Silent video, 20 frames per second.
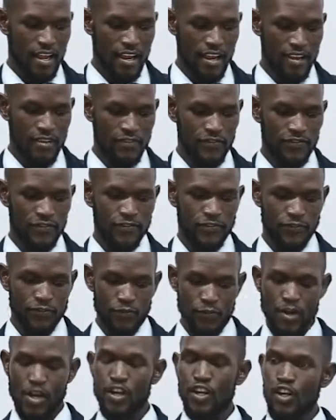if
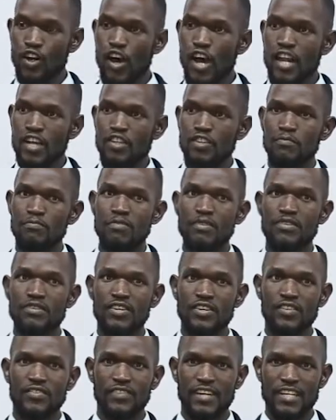we're going to be
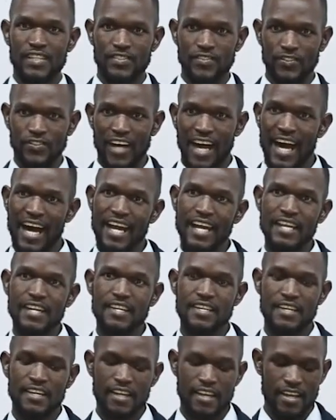
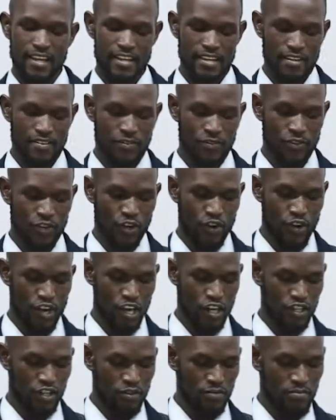diversified and if we're
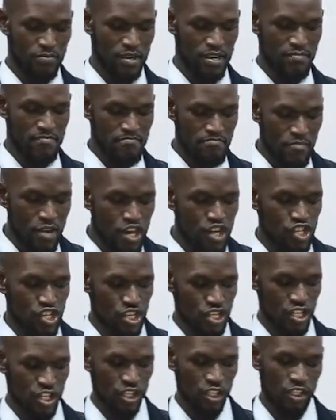going to be
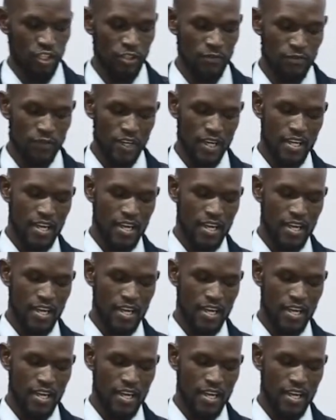missional,